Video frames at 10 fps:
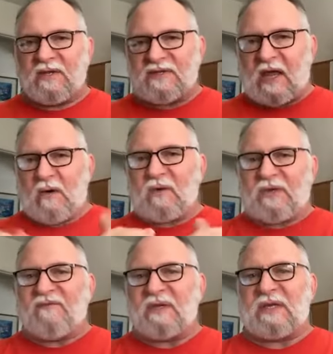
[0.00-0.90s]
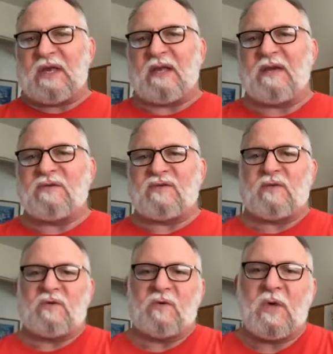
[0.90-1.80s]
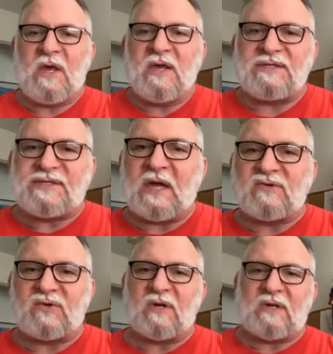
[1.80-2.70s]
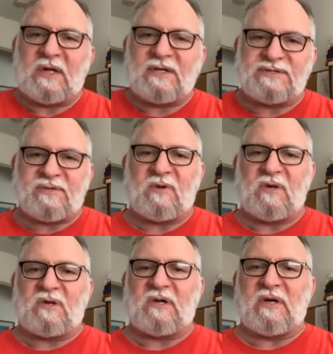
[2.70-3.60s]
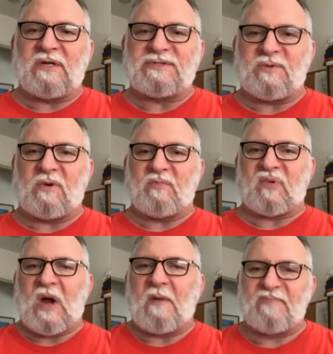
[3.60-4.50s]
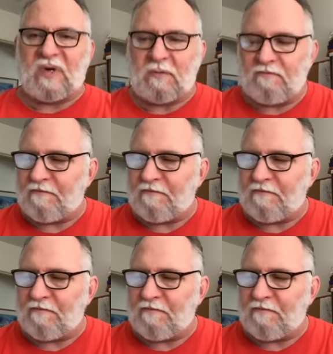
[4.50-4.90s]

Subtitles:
They don't even get into central Israel proper.